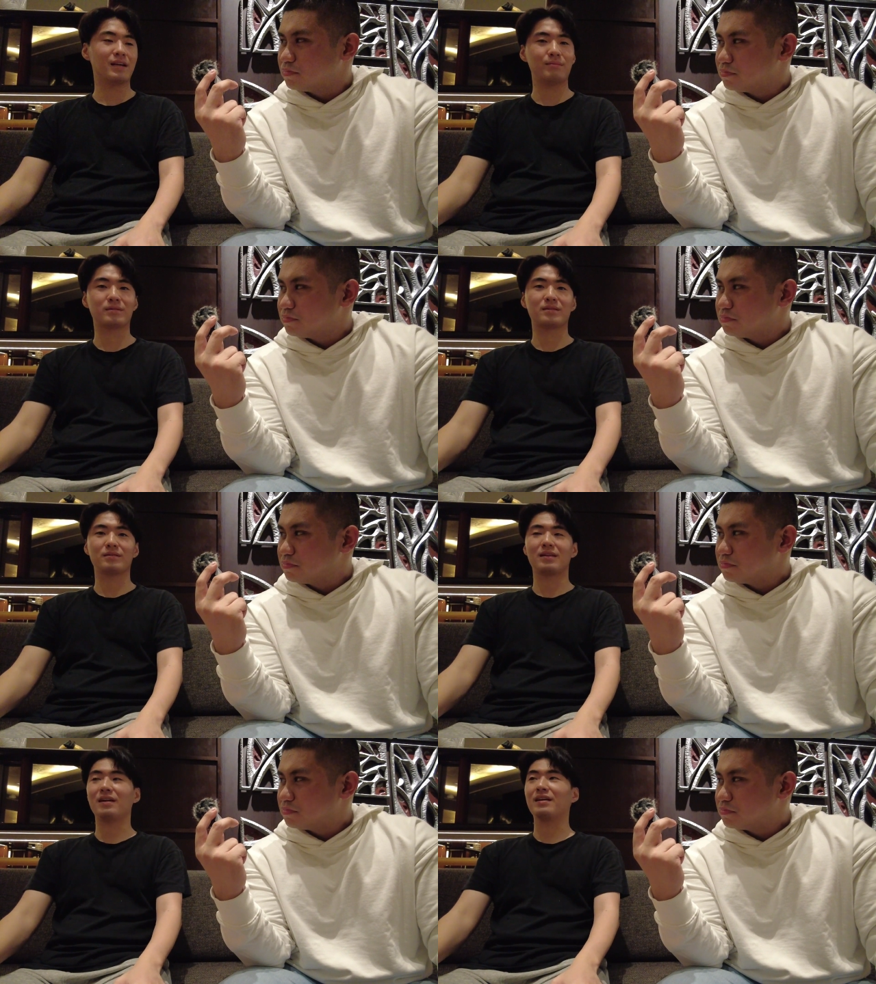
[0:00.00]
Speaker 1: games
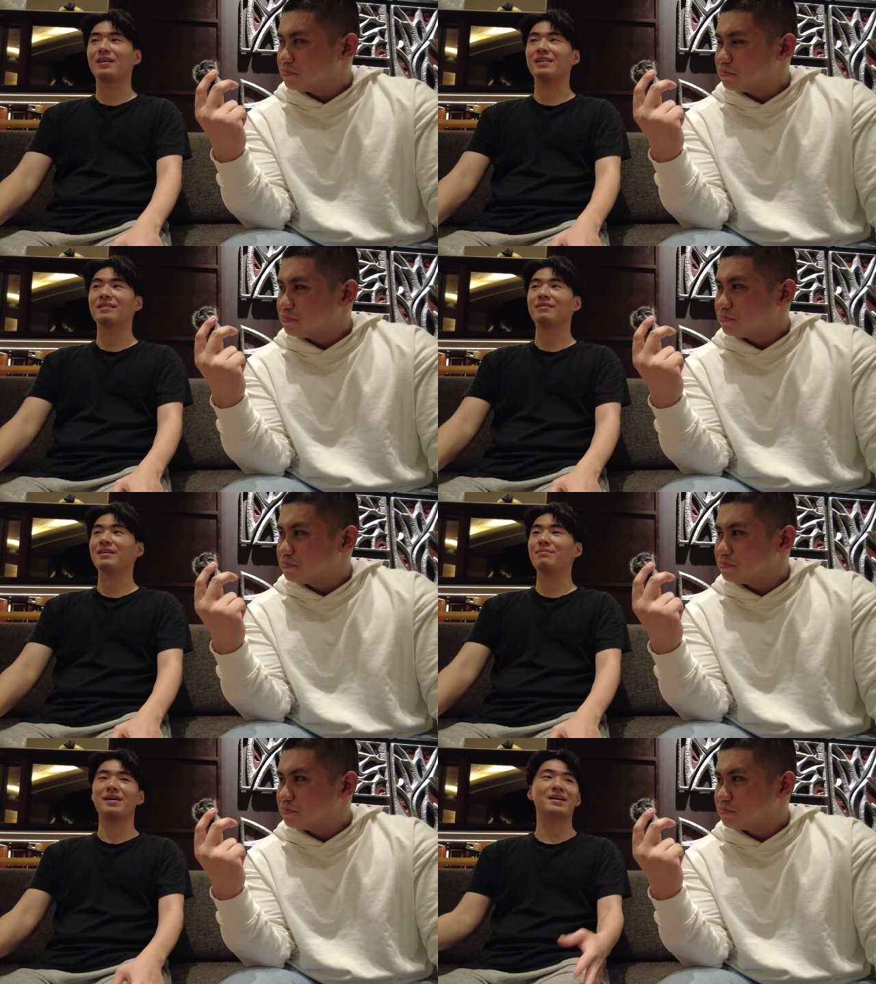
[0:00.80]
that I can
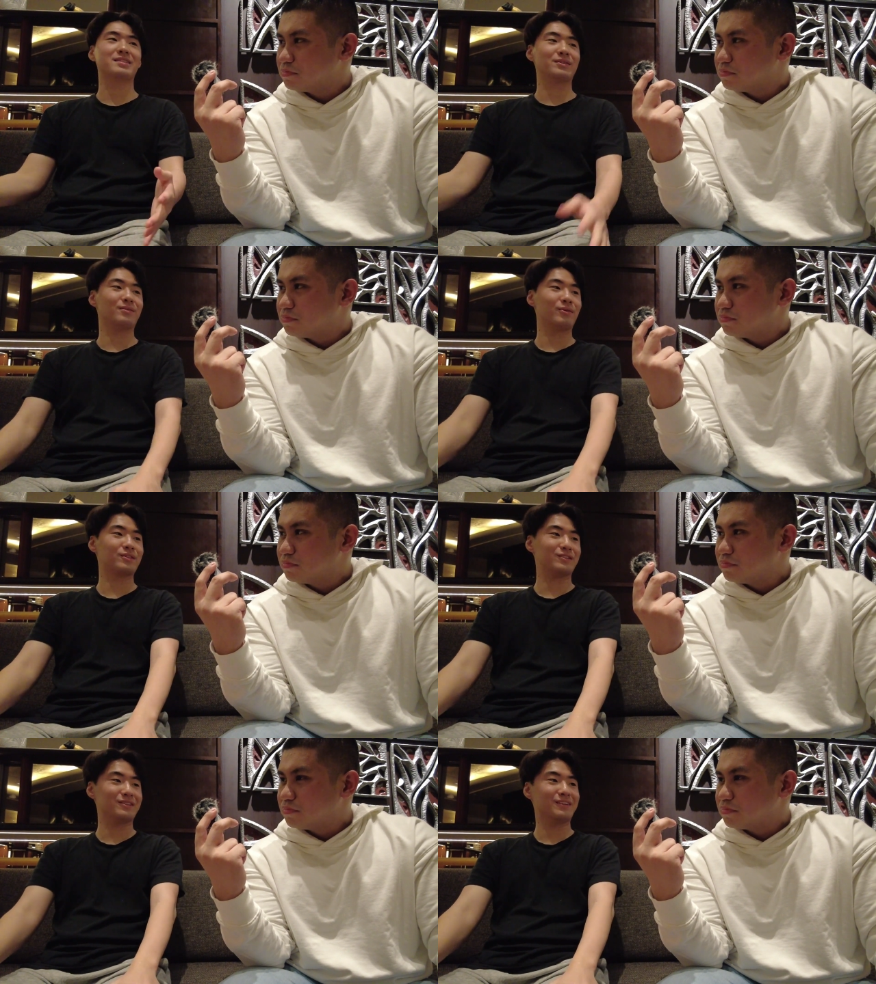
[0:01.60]
get my hands
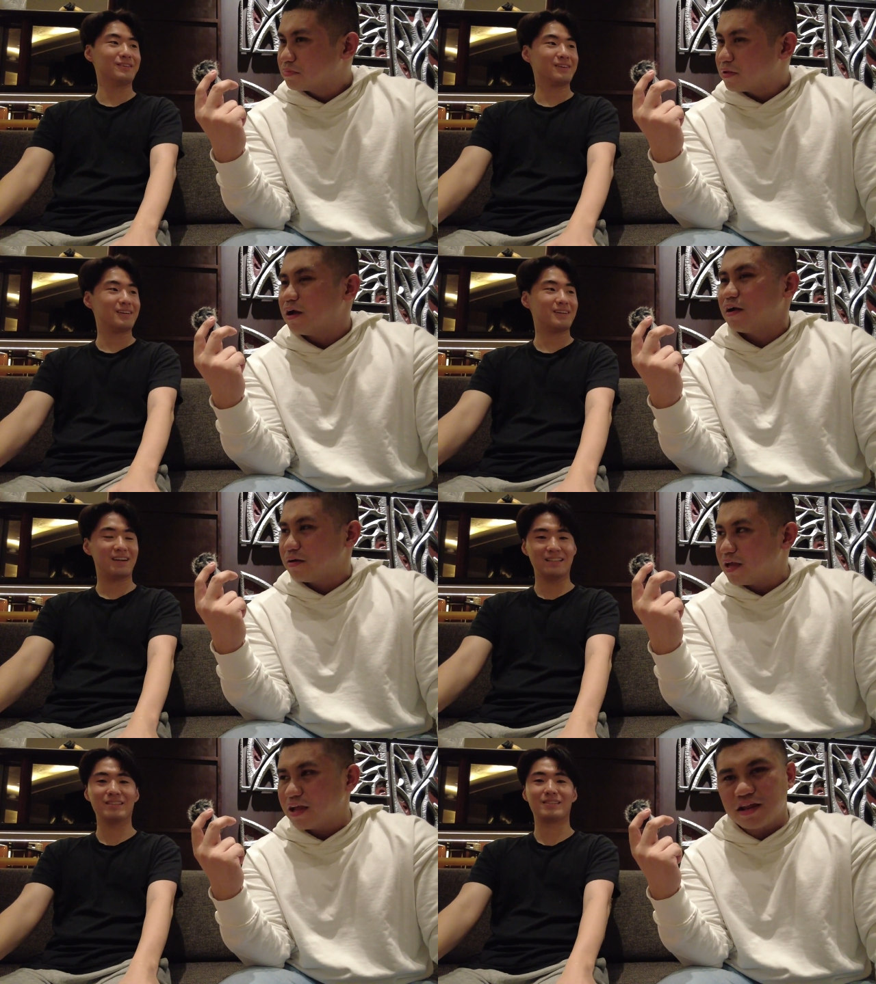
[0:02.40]
onto. You know. Uh
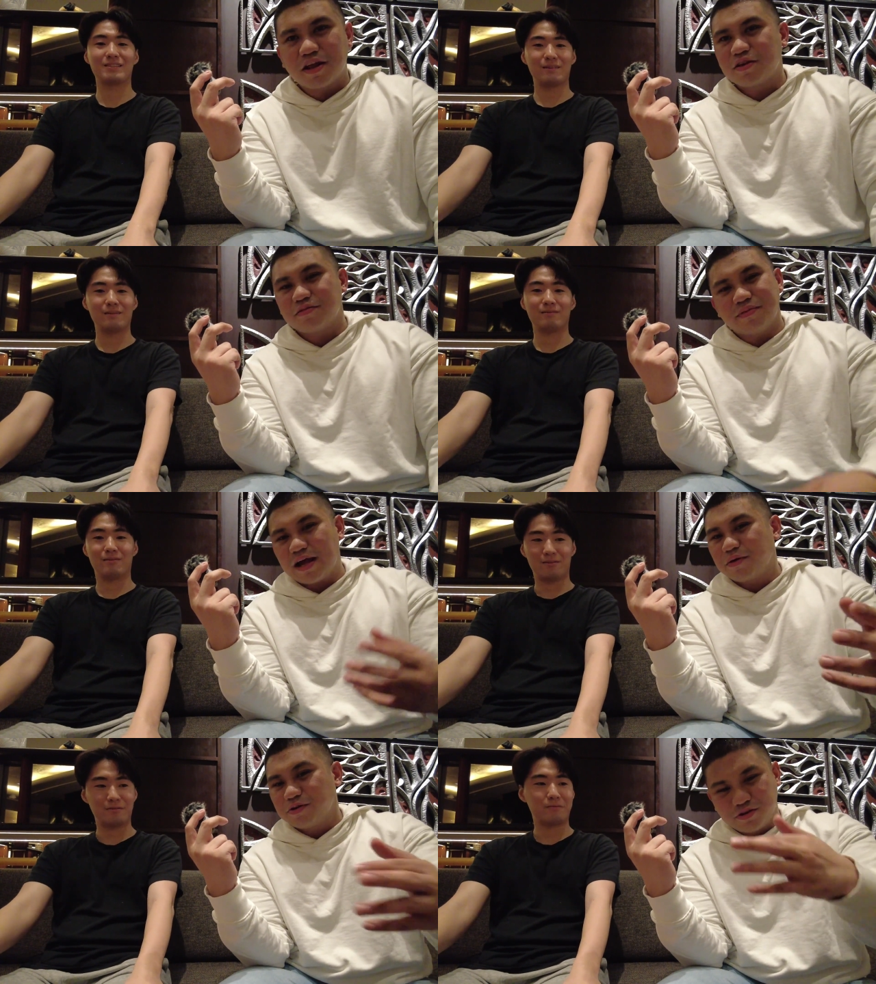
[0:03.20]
huh.
Speaker 2: And then
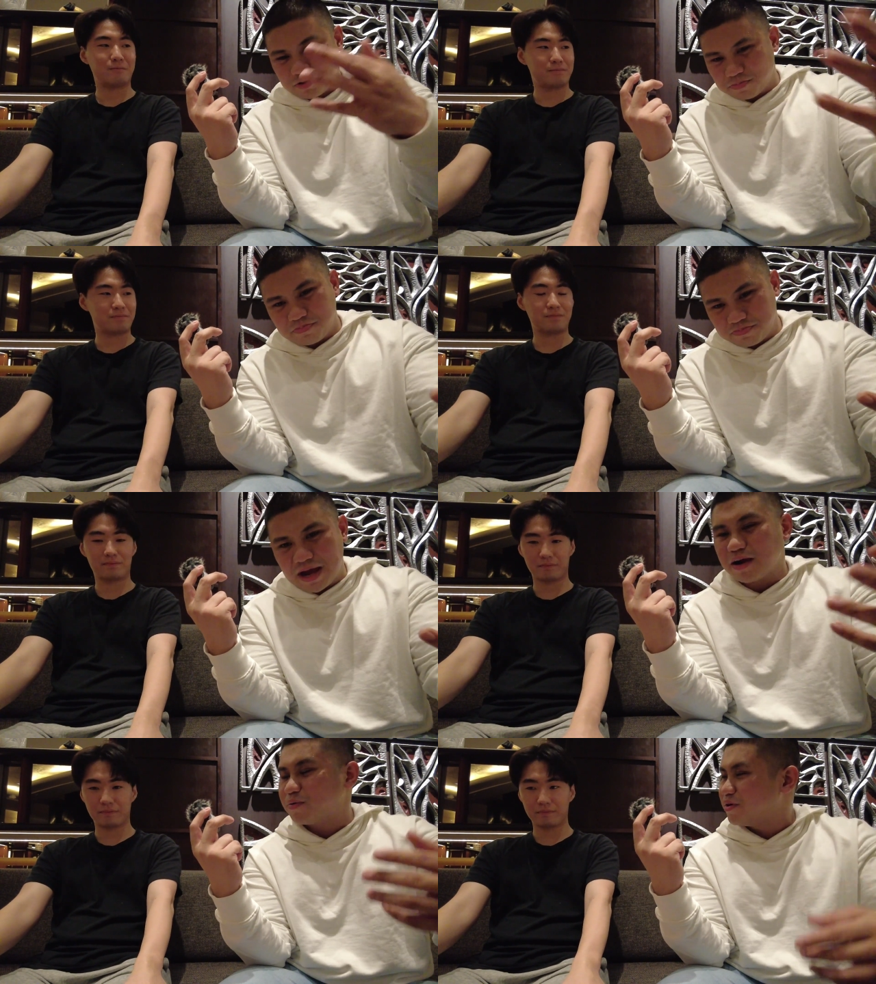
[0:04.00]
now you're, you're
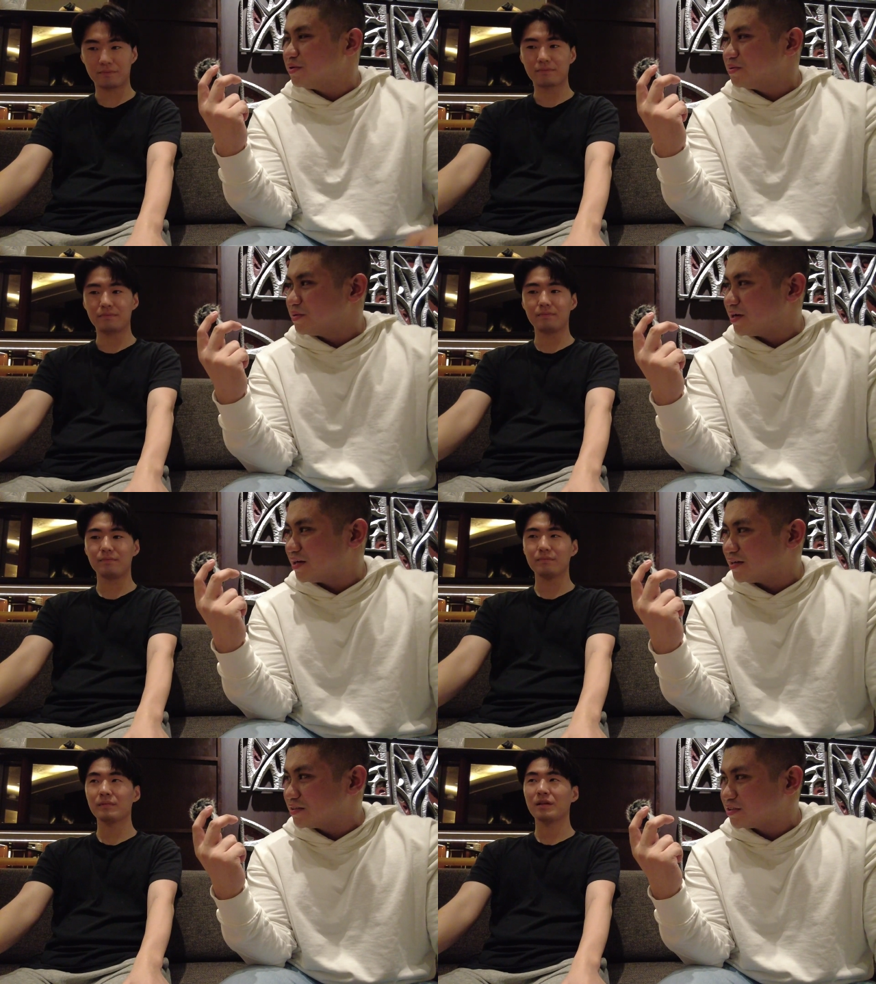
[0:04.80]
back where you
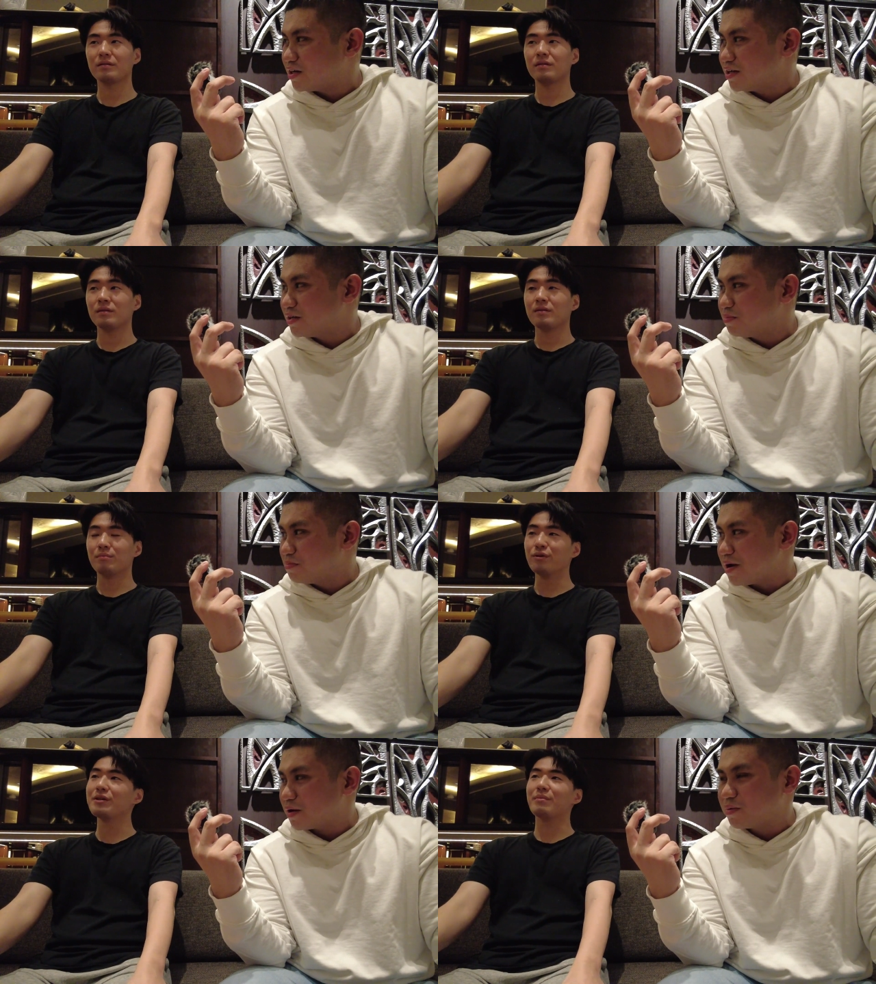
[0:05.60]
uh, started.
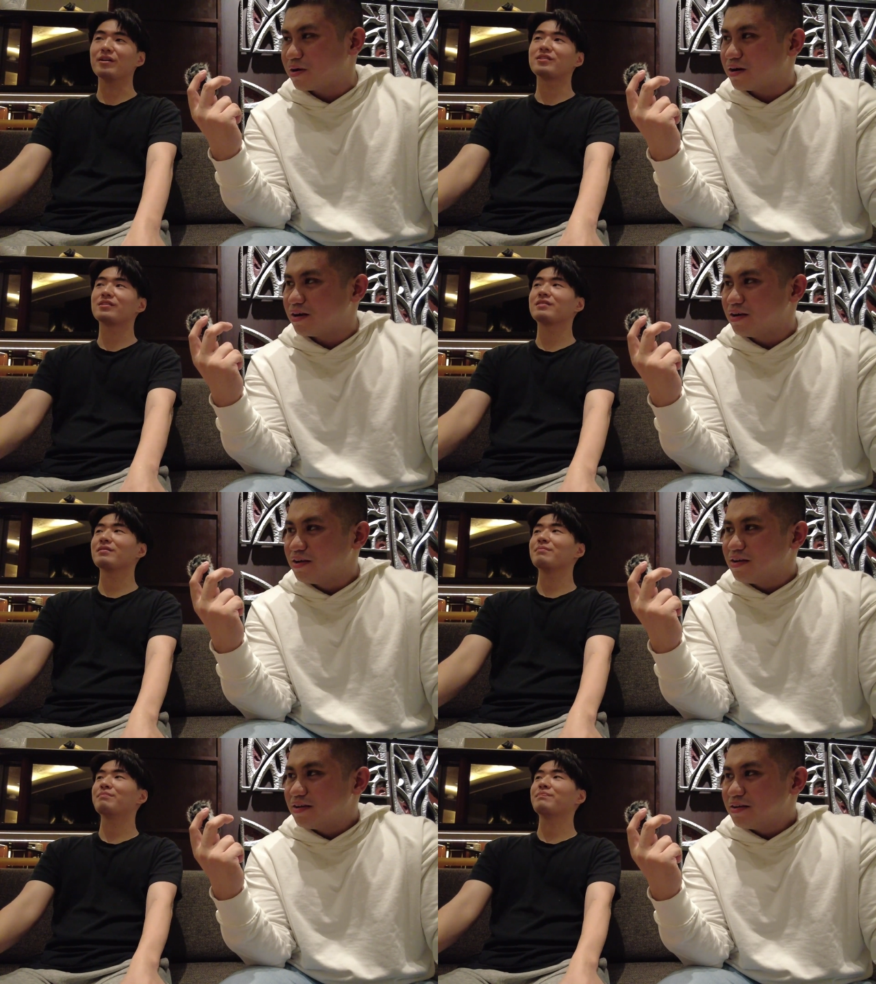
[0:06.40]
Back where. Much
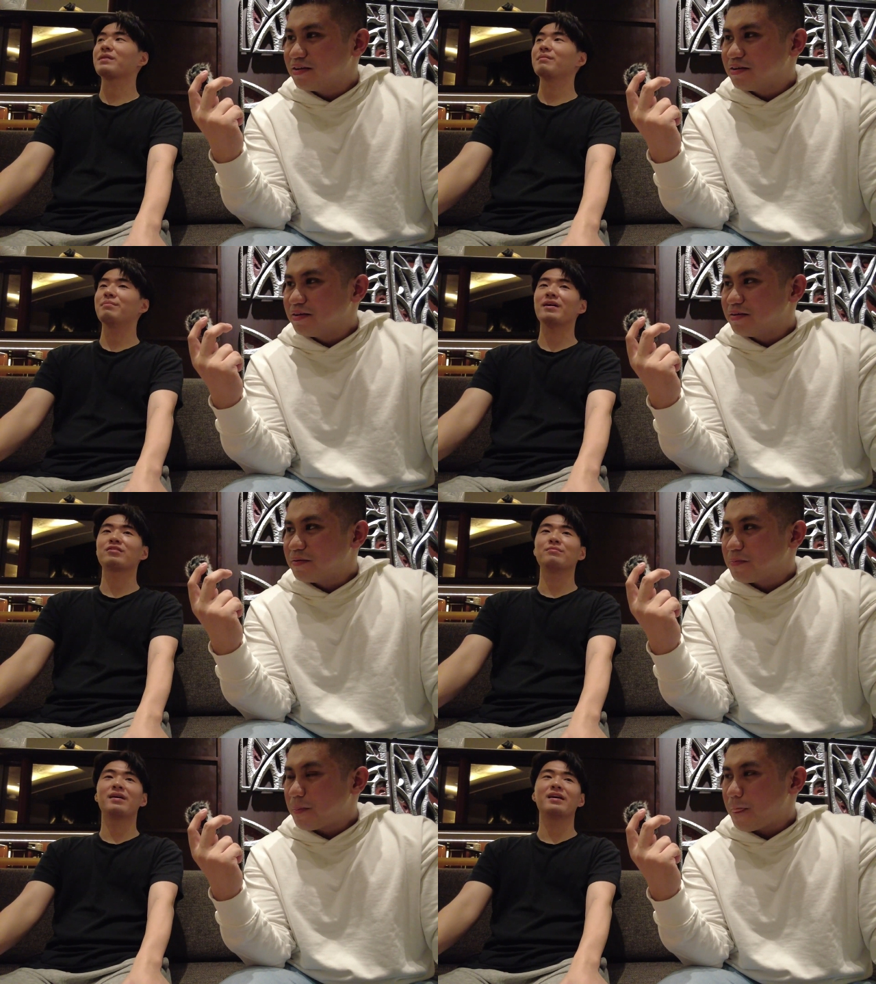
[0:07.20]
Speaker 1: back
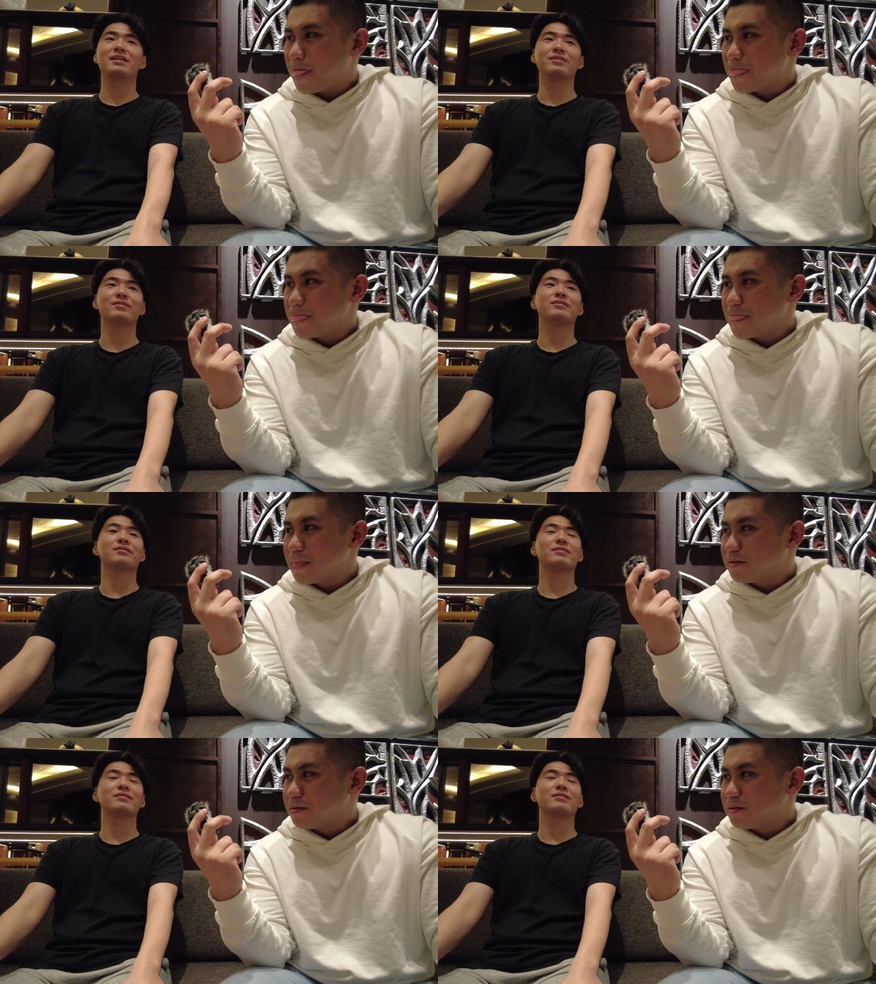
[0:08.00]
to my, you know,